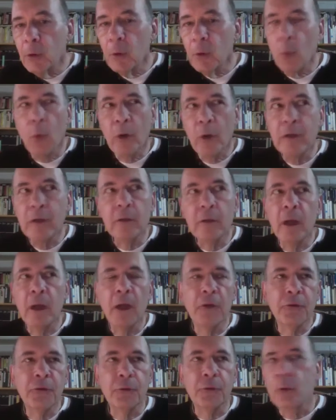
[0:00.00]
a working
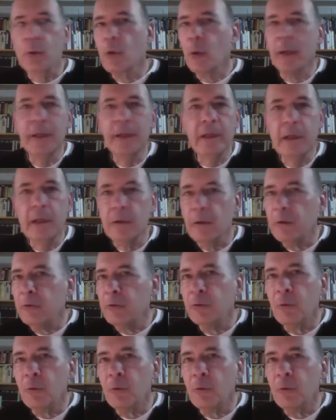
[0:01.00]
class Ukrainian and